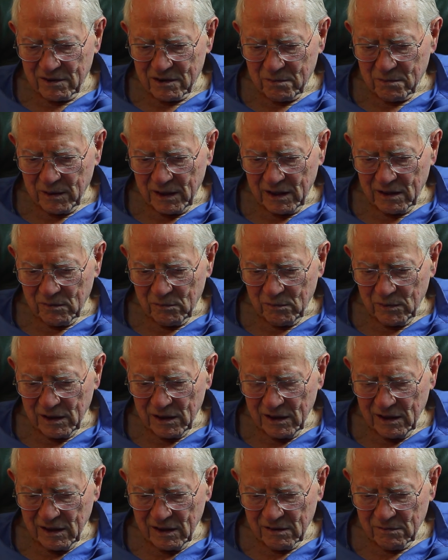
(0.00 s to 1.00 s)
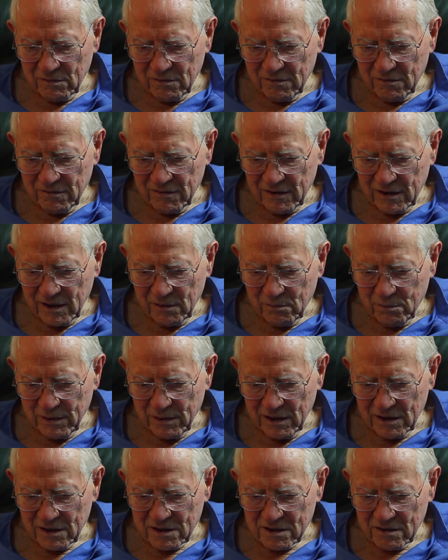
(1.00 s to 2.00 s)
spent many a very
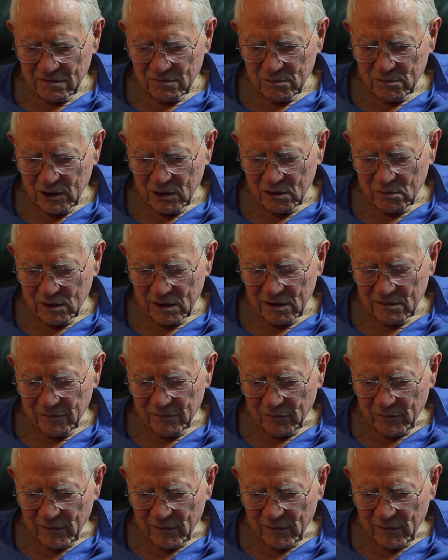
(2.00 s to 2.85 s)
pensive moment